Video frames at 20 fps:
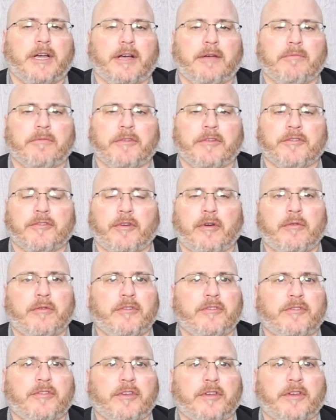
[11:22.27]
There's
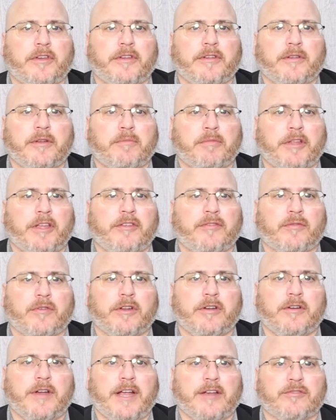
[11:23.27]
always a place for
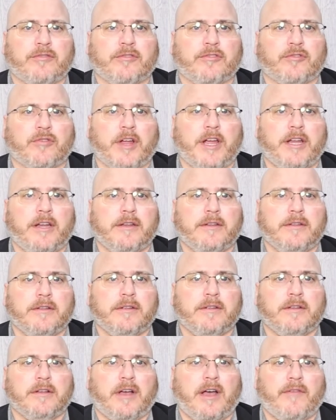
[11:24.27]
international trade,
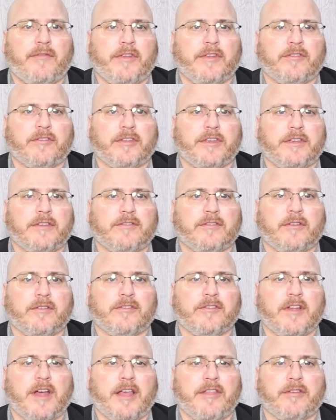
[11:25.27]
obviously, so
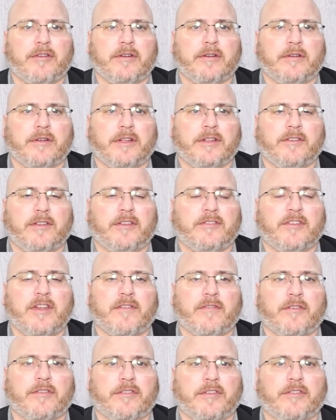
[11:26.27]
it's
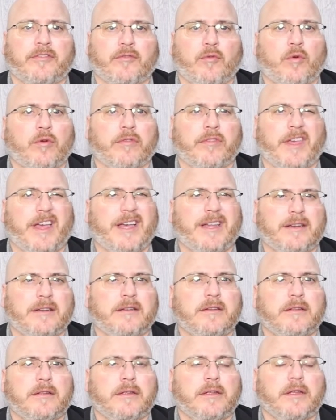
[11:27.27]
never this or that.
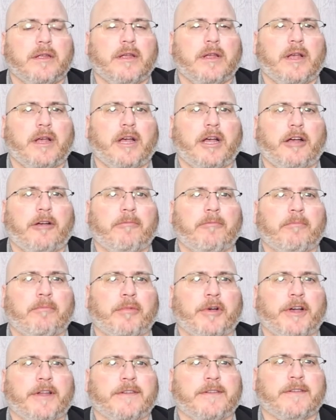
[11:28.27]

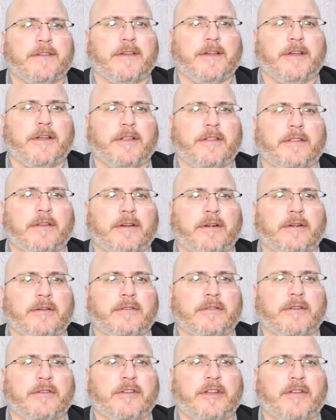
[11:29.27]
But there
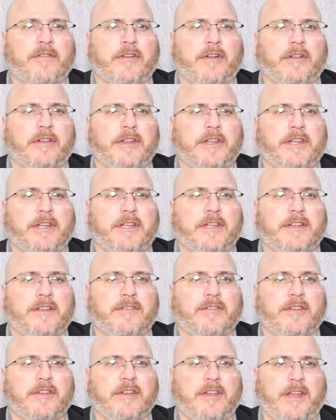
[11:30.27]
definitely
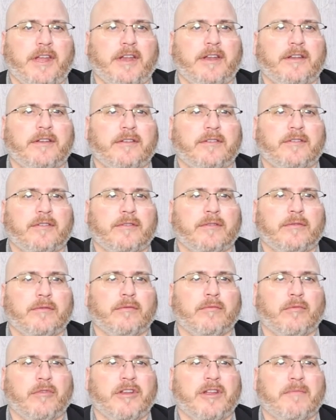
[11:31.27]
is a need to
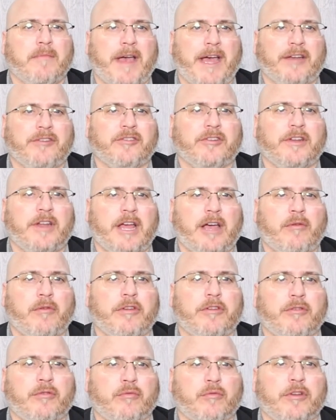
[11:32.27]
reimagine how we
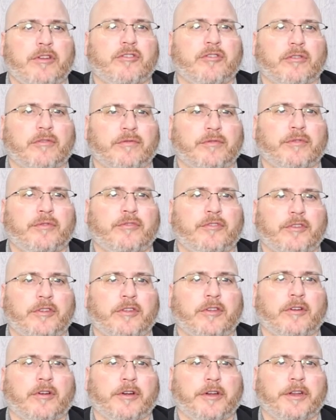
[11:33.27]
do regional food
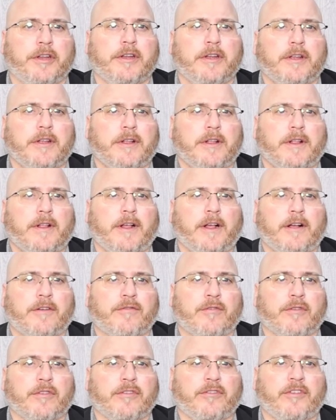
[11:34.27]
security
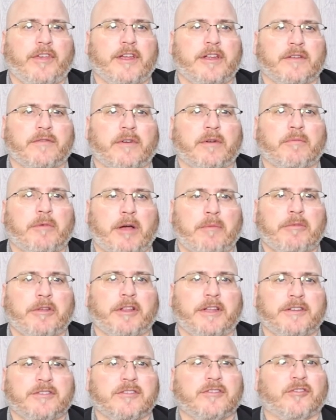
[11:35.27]
for the sake of our
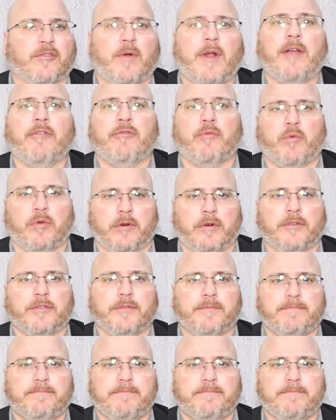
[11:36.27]
populations around the world.